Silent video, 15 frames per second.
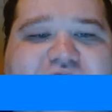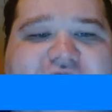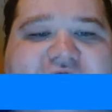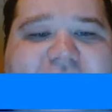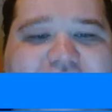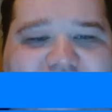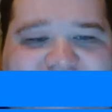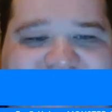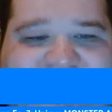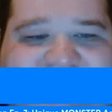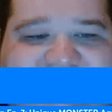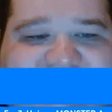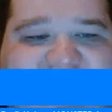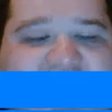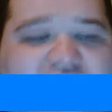properly.
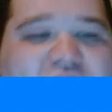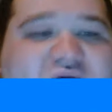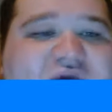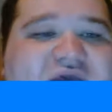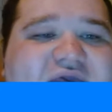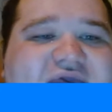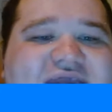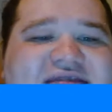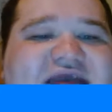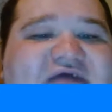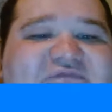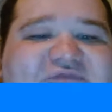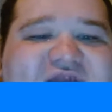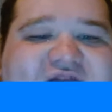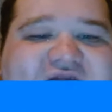So,
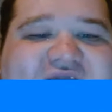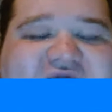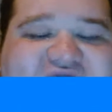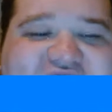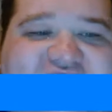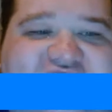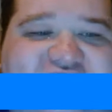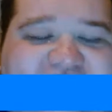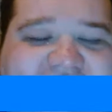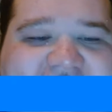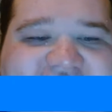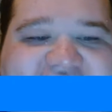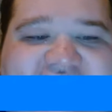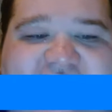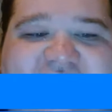definitely, there's
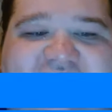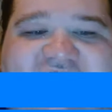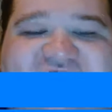reason to be